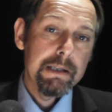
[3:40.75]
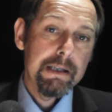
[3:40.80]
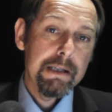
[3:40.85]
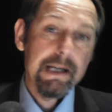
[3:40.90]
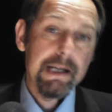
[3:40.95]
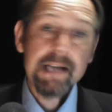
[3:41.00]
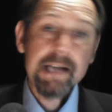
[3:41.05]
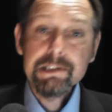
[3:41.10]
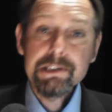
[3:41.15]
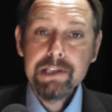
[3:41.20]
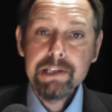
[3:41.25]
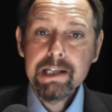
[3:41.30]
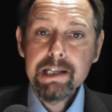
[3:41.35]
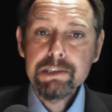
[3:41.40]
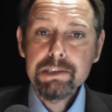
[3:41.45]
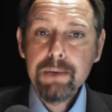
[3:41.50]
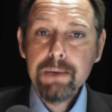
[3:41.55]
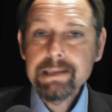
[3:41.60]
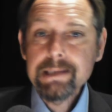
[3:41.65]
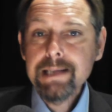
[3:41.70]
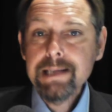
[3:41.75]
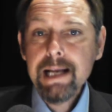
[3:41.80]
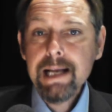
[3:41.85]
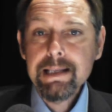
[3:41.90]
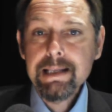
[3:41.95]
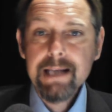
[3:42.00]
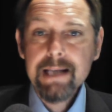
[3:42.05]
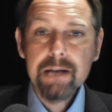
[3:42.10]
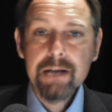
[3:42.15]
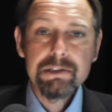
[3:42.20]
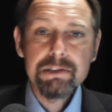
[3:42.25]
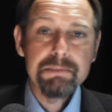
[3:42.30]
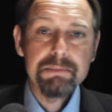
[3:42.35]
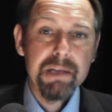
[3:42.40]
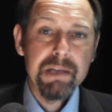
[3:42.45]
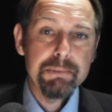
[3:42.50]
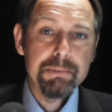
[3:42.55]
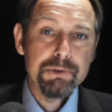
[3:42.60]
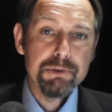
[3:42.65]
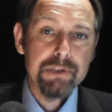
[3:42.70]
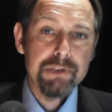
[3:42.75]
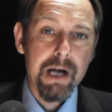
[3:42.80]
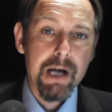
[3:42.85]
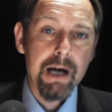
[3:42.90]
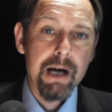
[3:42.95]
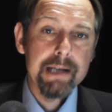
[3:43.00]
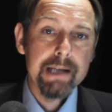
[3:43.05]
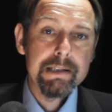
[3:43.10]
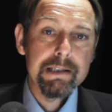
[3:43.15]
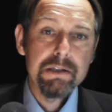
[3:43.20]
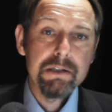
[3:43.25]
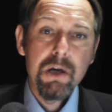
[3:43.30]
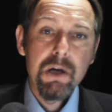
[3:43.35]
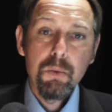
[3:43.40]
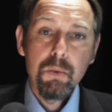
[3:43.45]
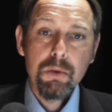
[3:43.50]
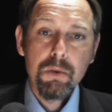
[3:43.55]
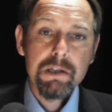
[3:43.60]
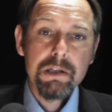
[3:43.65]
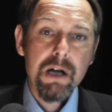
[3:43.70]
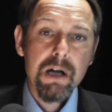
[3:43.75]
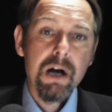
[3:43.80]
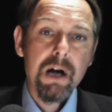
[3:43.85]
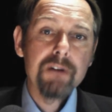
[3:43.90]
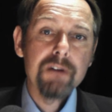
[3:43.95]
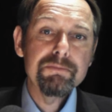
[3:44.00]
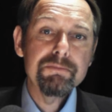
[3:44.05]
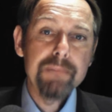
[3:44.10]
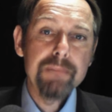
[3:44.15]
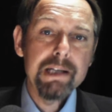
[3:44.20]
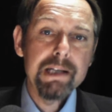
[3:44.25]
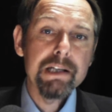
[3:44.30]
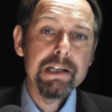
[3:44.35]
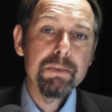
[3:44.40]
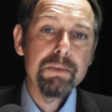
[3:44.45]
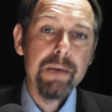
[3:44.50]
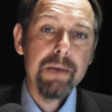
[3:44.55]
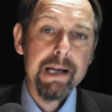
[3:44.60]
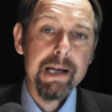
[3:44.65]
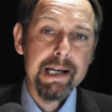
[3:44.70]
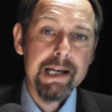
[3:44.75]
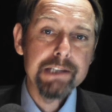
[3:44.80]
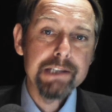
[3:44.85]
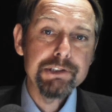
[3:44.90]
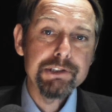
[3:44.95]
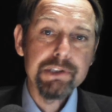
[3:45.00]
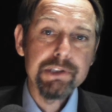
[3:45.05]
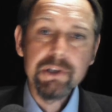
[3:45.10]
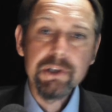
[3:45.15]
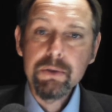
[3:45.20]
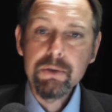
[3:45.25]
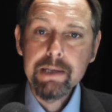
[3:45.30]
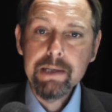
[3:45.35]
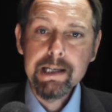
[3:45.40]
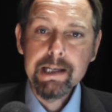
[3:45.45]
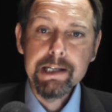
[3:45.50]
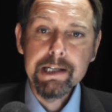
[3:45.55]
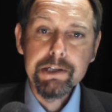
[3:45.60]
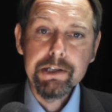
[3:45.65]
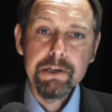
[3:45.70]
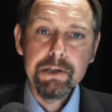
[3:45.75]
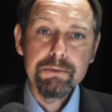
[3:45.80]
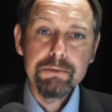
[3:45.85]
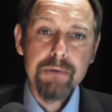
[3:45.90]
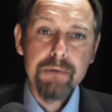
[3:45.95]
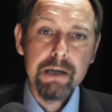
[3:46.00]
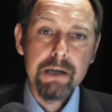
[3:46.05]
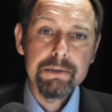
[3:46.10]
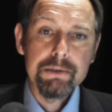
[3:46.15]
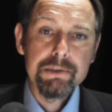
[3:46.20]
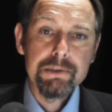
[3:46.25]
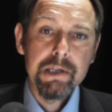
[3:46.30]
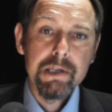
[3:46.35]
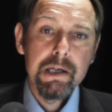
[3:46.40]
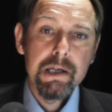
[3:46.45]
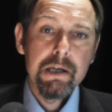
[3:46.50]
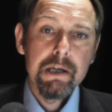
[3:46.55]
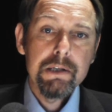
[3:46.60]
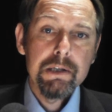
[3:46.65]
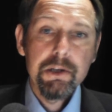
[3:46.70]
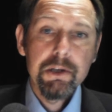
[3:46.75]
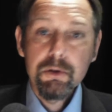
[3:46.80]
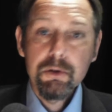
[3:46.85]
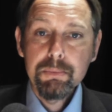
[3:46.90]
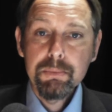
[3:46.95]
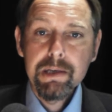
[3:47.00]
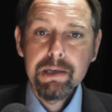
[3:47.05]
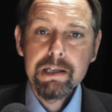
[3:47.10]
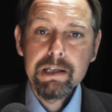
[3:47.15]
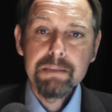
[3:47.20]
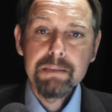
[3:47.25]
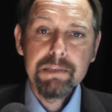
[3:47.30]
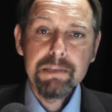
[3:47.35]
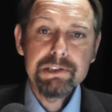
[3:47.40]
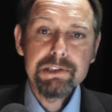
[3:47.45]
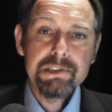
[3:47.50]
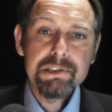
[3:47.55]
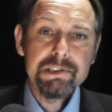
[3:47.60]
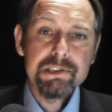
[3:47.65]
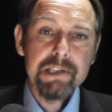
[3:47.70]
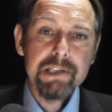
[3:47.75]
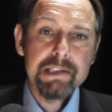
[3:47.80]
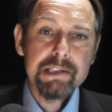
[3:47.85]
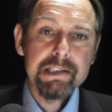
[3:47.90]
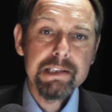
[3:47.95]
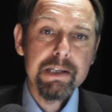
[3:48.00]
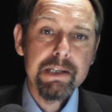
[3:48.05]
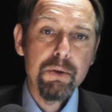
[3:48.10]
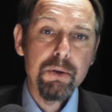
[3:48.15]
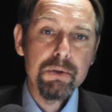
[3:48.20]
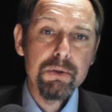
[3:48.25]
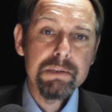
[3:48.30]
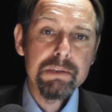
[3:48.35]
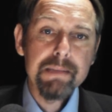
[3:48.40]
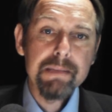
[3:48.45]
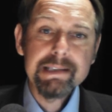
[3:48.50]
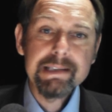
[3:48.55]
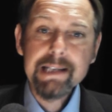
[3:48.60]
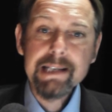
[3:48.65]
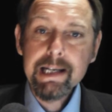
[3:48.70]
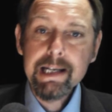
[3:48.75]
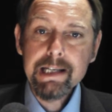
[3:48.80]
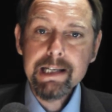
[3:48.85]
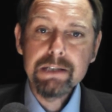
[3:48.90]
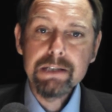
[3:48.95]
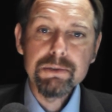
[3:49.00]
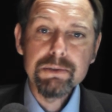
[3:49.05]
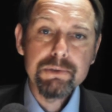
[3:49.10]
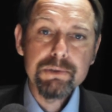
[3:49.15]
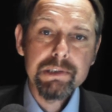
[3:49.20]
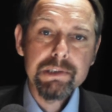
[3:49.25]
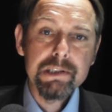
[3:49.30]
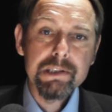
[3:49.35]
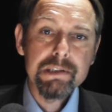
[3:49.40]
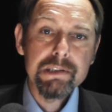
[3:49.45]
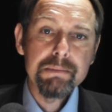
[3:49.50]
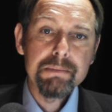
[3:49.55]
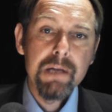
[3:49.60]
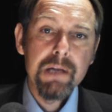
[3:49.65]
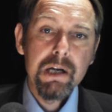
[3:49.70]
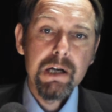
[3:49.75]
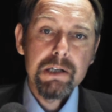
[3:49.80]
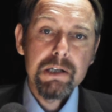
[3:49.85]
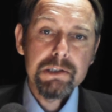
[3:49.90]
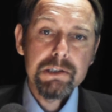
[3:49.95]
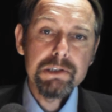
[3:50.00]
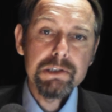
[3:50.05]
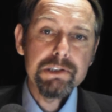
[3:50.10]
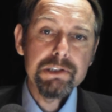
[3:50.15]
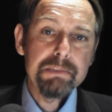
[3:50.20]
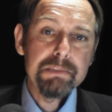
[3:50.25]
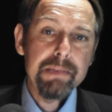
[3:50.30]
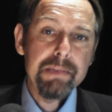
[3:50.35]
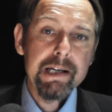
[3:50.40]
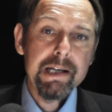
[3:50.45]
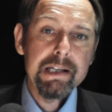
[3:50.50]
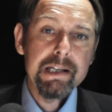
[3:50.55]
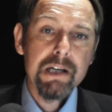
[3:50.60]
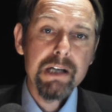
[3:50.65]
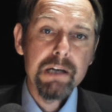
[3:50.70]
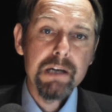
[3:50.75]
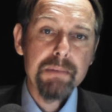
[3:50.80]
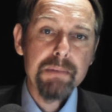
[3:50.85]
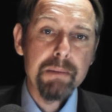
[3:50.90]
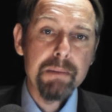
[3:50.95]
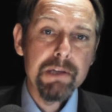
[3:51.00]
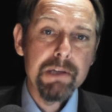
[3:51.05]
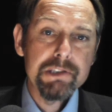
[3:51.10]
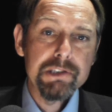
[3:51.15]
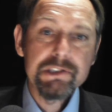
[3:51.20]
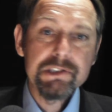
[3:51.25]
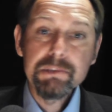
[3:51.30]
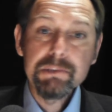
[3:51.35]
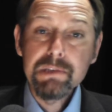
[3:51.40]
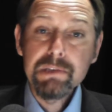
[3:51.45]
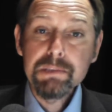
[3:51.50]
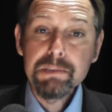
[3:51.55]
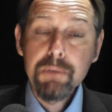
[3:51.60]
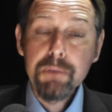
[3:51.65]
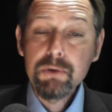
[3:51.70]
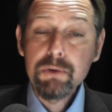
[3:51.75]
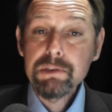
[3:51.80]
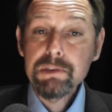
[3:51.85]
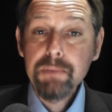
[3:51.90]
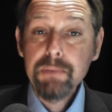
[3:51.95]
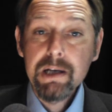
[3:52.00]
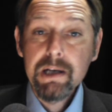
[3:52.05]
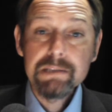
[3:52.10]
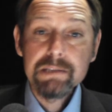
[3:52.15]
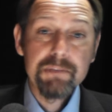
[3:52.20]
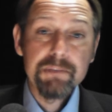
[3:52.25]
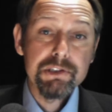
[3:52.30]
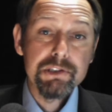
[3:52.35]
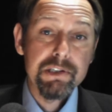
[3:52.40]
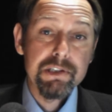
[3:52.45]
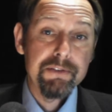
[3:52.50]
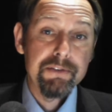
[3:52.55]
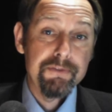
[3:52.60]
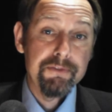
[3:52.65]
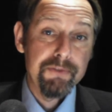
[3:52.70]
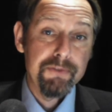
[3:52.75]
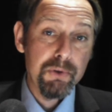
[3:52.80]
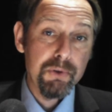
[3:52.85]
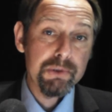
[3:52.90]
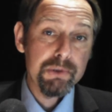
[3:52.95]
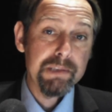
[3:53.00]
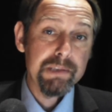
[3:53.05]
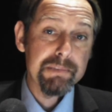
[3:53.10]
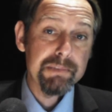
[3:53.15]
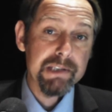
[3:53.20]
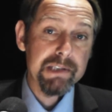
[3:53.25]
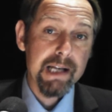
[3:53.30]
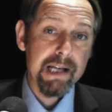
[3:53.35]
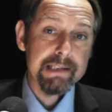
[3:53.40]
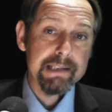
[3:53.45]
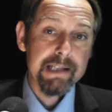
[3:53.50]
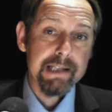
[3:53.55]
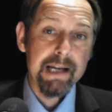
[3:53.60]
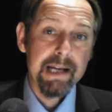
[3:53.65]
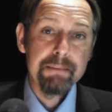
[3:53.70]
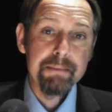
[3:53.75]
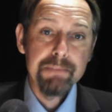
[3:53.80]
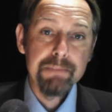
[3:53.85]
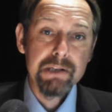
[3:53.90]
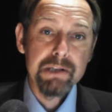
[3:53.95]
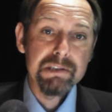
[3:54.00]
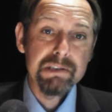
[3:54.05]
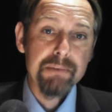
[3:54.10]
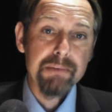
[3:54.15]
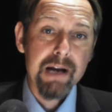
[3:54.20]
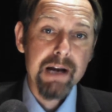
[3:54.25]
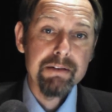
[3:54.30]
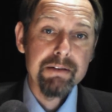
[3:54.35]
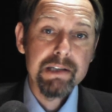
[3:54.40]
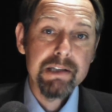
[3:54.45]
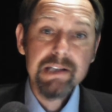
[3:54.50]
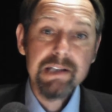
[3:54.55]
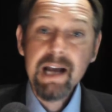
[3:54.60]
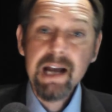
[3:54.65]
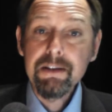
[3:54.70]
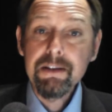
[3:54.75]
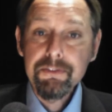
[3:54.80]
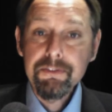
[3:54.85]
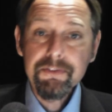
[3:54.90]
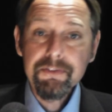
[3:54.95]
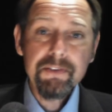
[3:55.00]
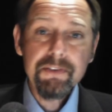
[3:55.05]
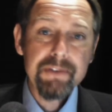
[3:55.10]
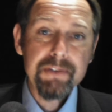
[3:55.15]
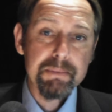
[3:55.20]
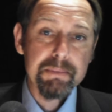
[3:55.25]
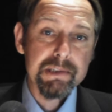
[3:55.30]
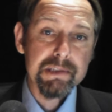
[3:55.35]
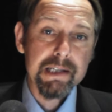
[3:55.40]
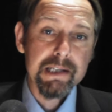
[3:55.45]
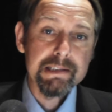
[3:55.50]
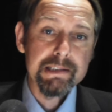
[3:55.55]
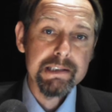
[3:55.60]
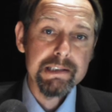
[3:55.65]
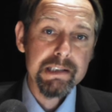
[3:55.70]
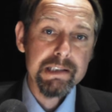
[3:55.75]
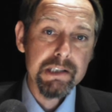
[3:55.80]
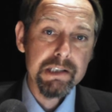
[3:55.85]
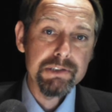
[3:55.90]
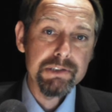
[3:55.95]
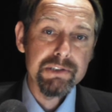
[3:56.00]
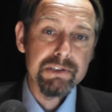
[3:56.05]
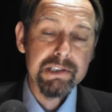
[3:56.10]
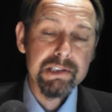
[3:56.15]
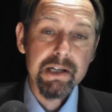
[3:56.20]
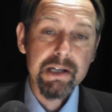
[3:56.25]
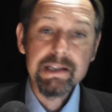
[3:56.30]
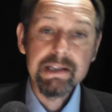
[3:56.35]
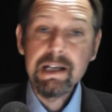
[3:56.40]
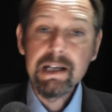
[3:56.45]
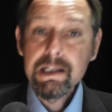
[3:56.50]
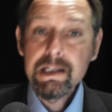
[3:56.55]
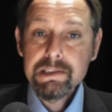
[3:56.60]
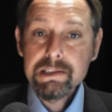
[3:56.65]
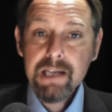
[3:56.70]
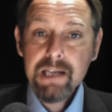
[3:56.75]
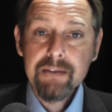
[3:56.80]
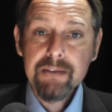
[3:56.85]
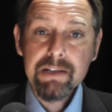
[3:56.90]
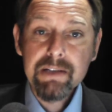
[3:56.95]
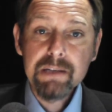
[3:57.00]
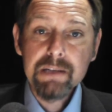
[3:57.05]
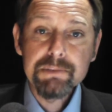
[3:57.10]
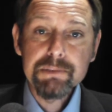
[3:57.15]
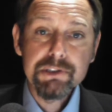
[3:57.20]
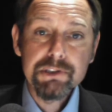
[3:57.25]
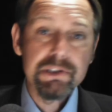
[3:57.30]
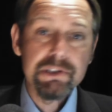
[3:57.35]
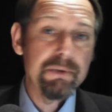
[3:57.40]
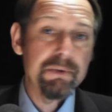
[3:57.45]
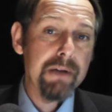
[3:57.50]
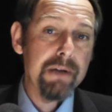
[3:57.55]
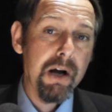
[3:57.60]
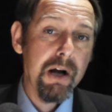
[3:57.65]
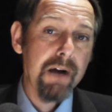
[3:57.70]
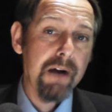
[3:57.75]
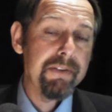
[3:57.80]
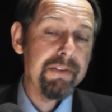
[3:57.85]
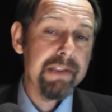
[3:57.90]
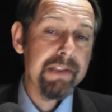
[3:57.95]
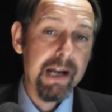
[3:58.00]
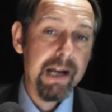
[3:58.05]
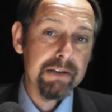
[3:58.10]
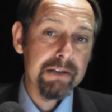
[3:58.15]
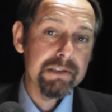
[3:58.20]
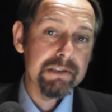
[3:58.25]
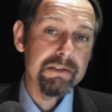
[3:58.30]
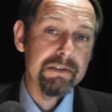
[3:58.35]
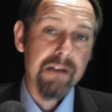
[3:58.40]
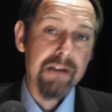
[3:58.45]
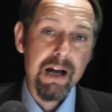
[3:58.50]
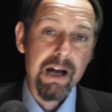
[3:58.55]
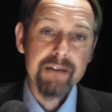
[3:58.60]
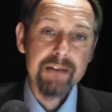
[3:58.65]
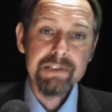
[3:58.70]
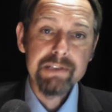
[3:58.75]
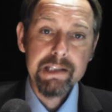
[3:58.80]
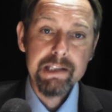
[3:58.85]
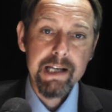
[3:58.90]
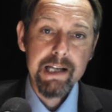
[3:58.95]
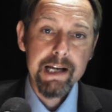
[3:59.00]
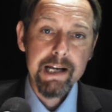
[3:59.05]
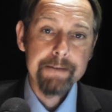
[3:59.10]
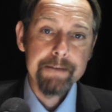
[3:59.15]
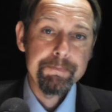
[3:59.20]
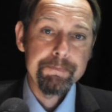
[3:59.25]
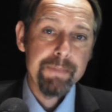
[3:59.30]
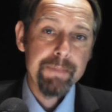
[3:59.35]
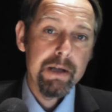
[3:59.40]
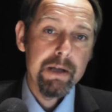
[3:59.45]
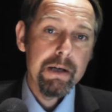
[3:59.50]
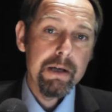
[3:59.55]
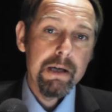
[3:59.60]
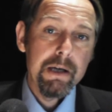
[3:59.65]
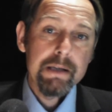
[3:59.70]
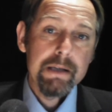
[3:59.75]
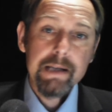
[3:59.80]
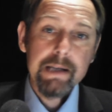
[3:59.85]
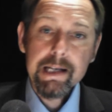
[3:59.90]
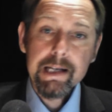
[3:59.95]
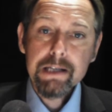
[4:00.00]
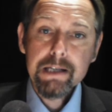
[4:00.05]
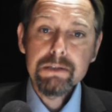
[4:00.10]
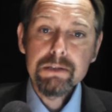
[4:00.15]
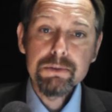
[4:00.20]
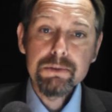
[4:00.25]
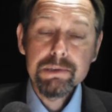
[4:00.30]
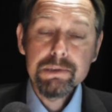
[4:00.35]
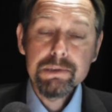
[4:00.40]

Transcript: Last year, 28,000 people died and 1.5 million were injured on EU roads. The European Commission says the automatic e-call system could speed up emergency response by as much as 40% in built-up areas and 50% in the countryside, saving up to 2,500 lives a year. The e-call